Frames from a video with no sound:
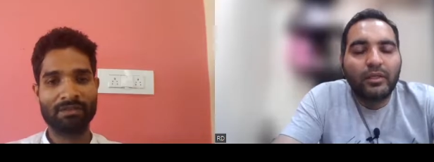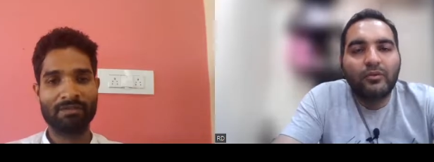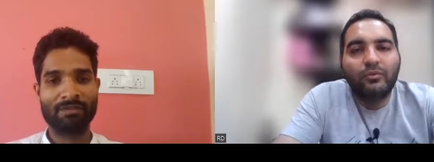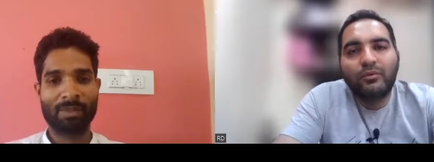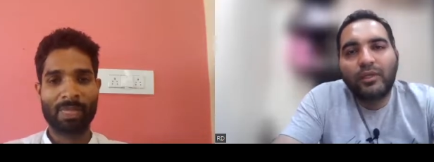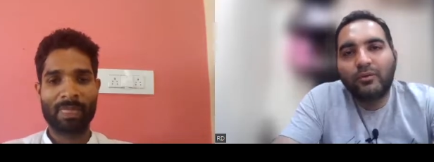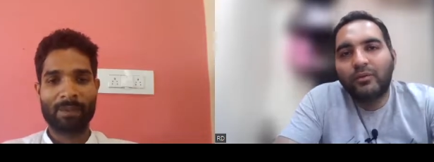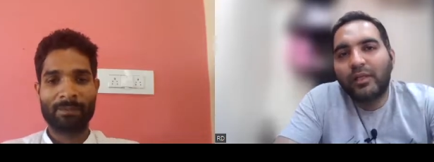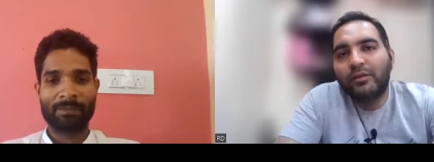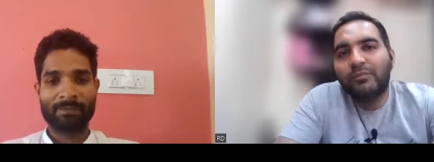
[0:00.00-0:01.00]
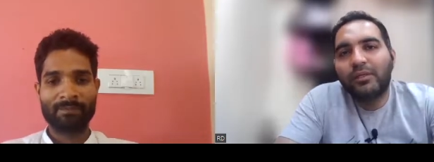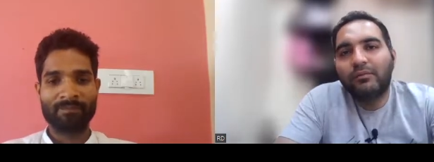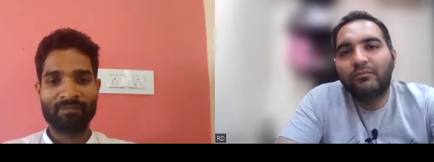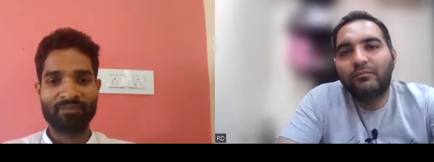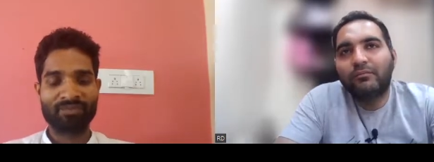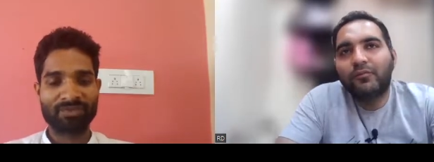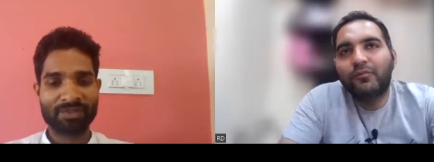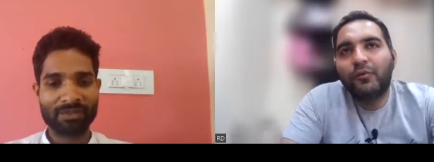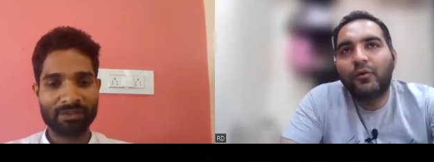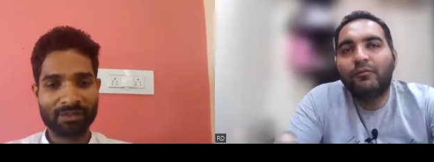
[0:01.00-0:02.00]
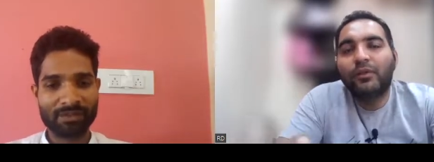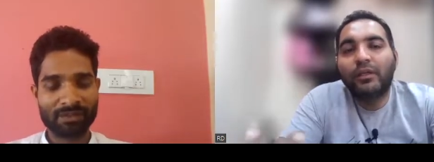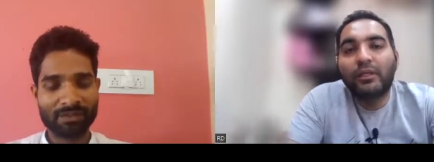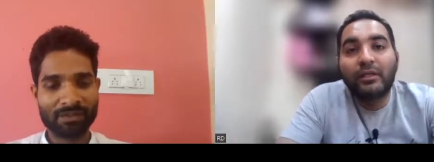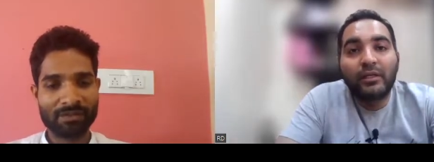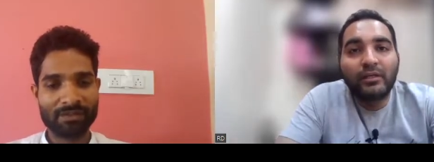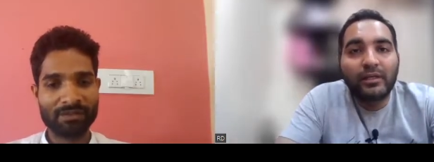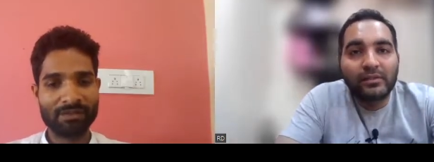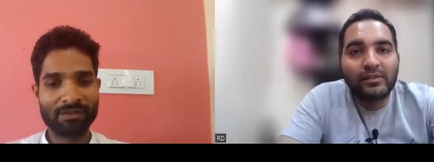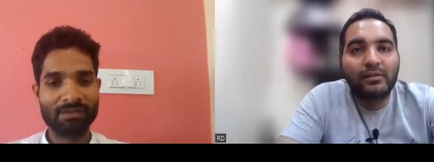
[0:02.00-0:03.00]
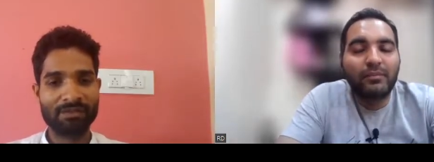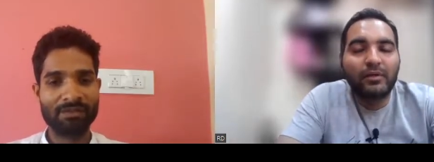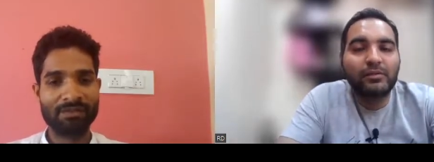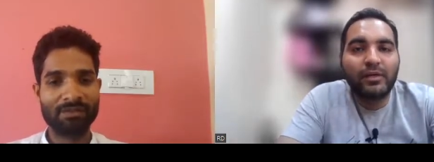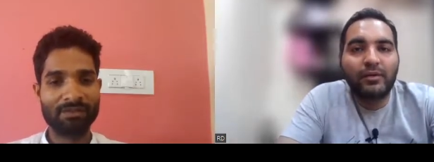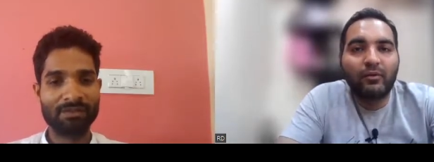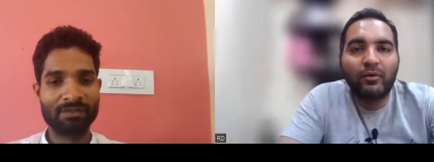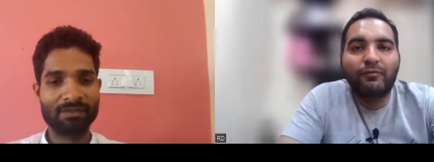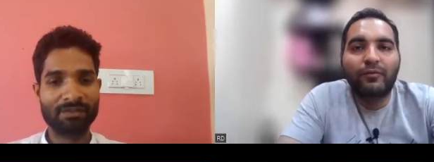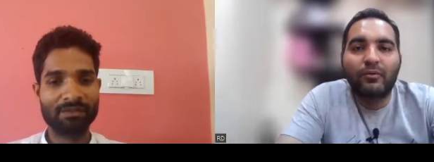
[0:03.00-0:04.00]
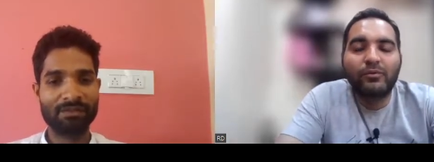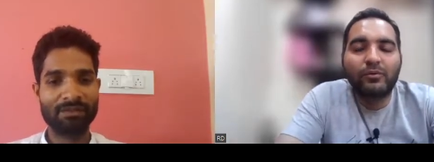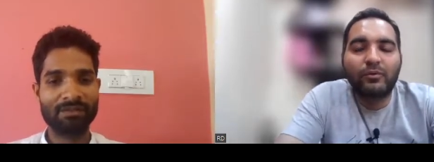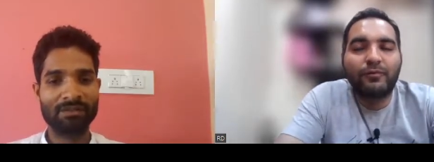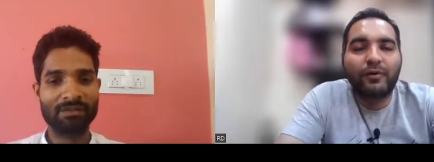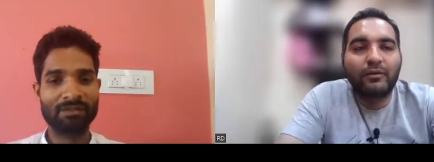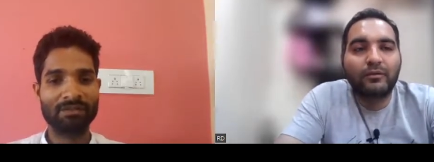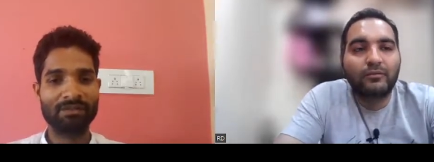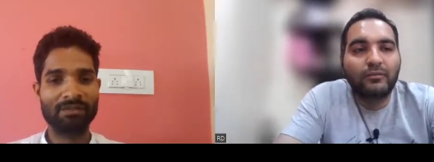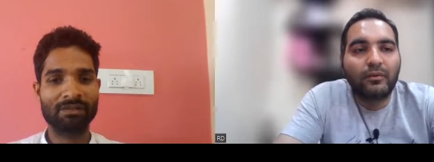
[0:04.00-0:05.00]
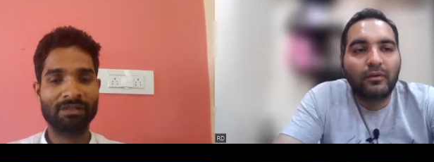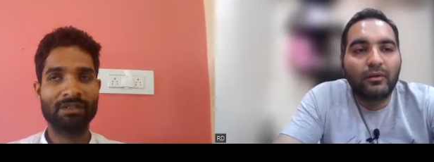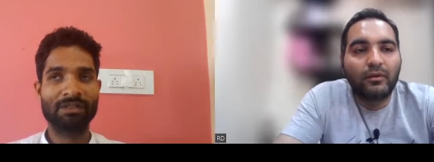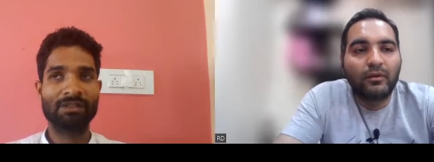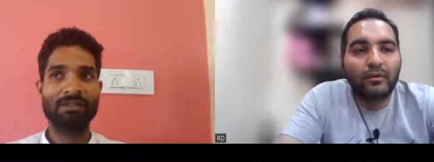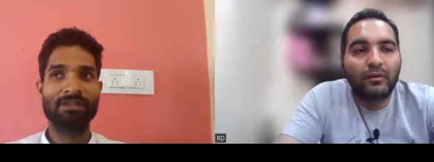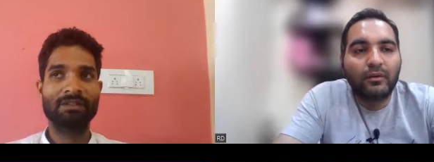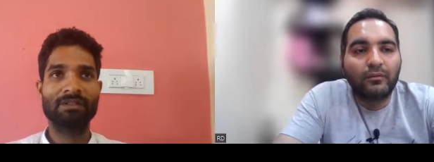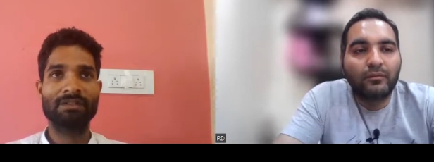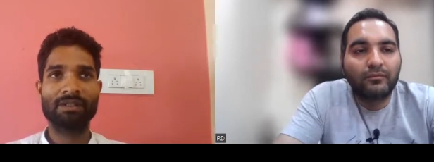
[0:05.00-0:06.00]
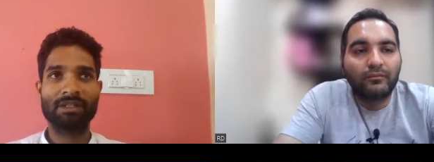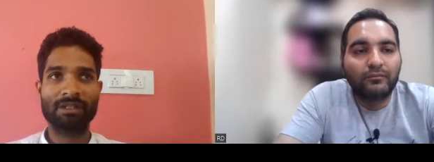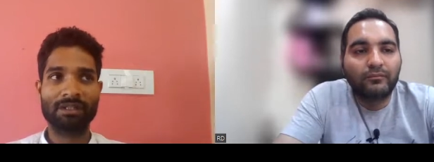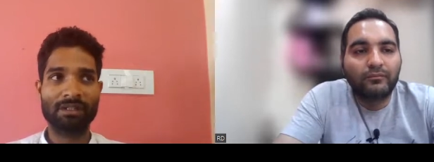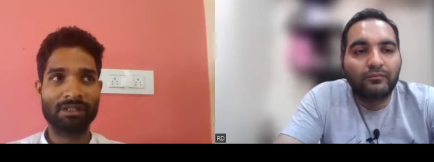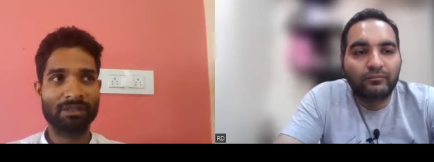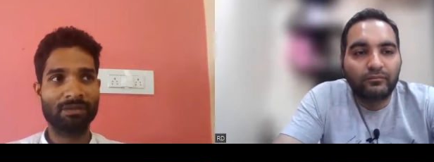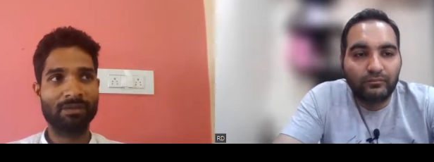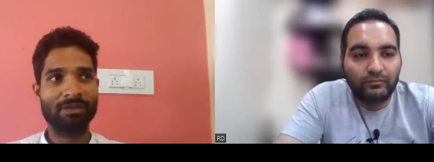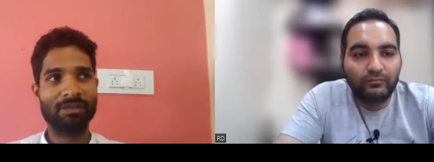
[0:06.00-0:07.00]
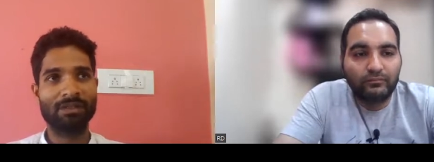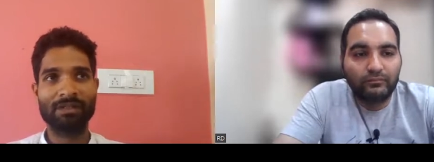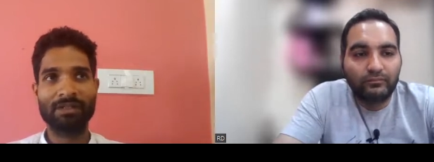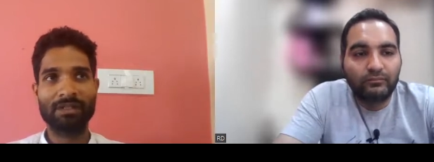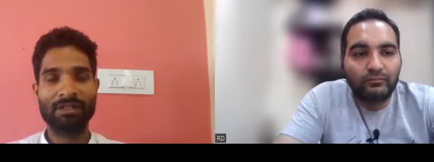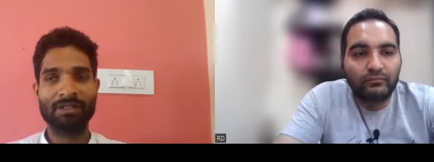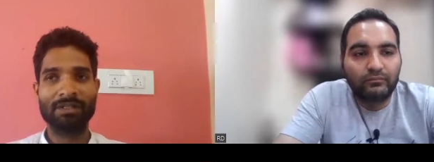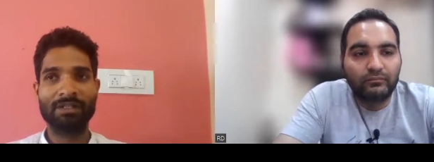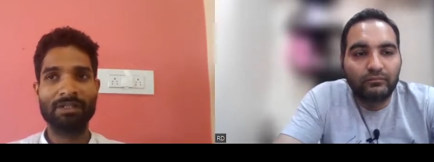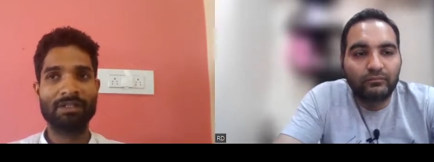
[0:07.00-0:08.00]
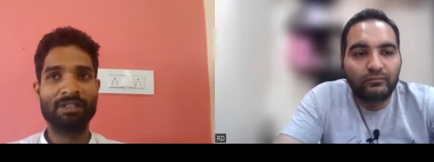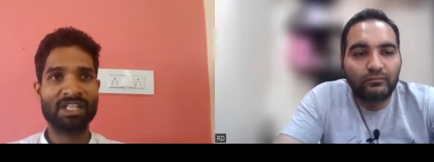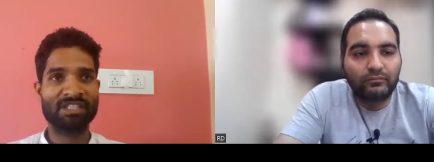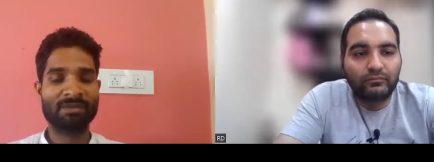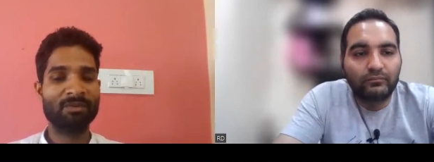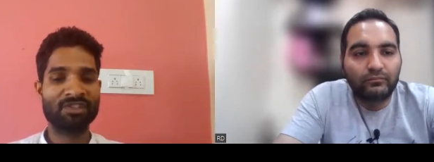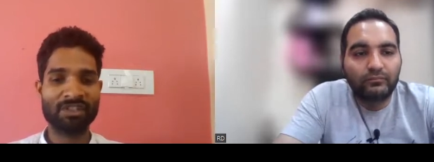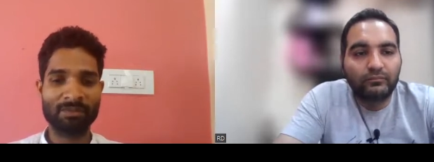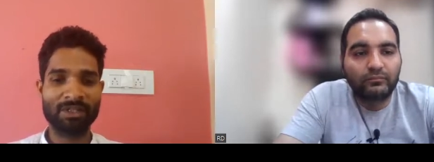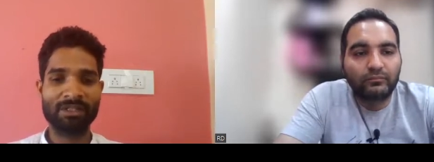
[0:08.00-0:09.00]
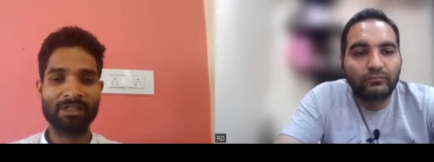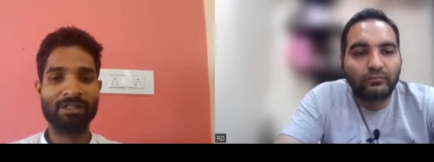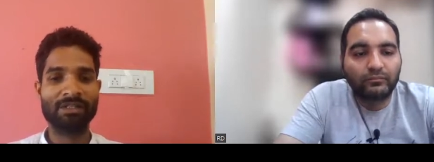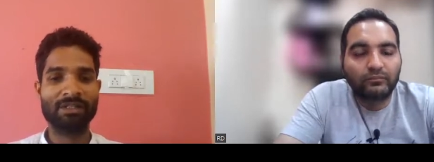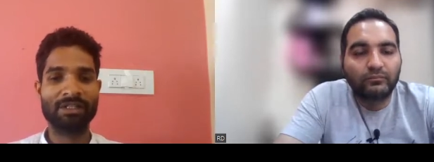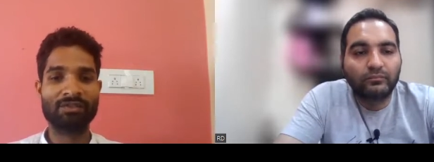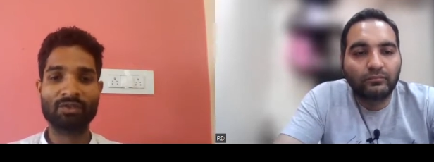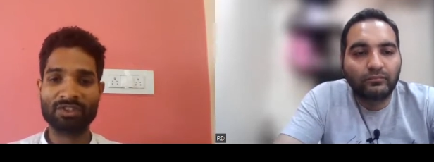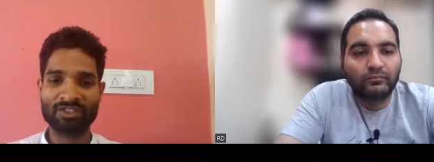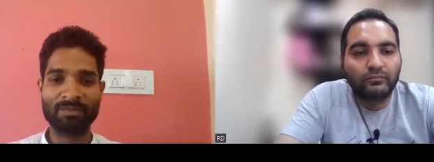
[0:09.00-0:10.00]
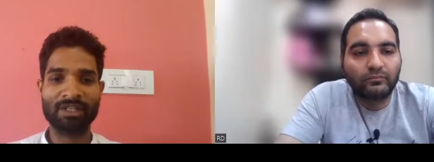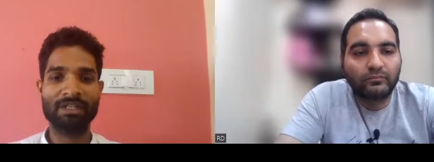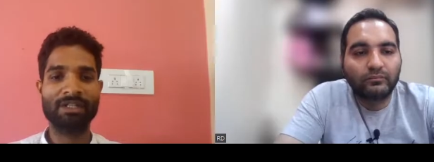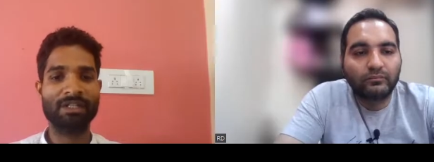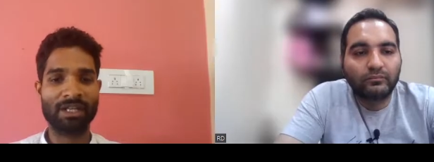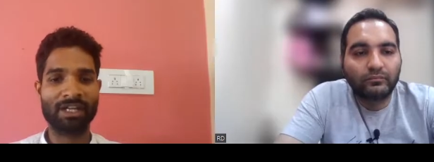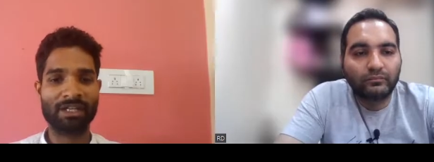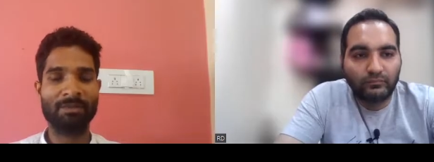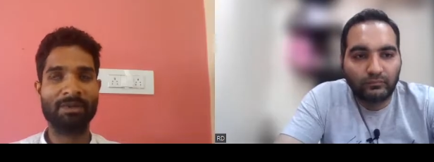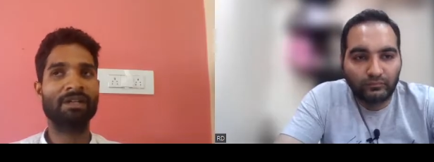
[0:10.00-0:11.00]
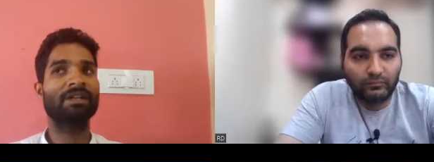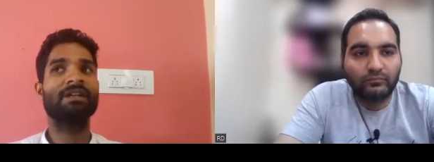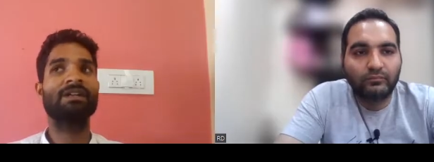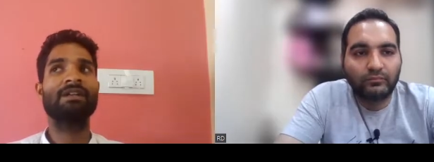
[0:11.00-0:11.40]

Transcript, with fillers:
Speaker 1: can you can you tell me few of the ETL testing bugs that you have found so far?
Speaker 2: Yeah, uh, in transformation bug and source bug, target bug,